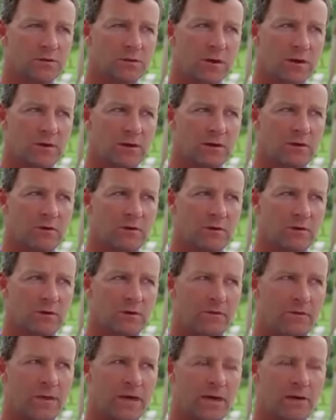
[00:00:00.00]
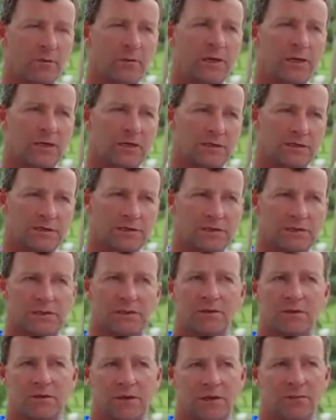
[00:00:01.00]
So I think that'll be a
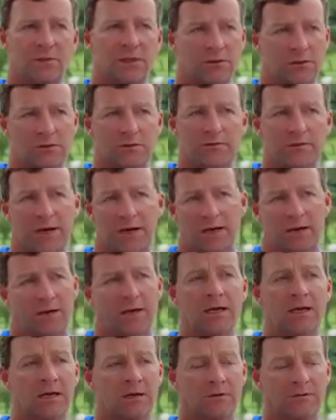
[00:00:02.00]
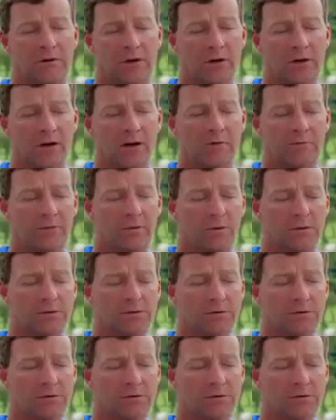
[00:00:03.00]
consistent theme that you'd find on any of our golf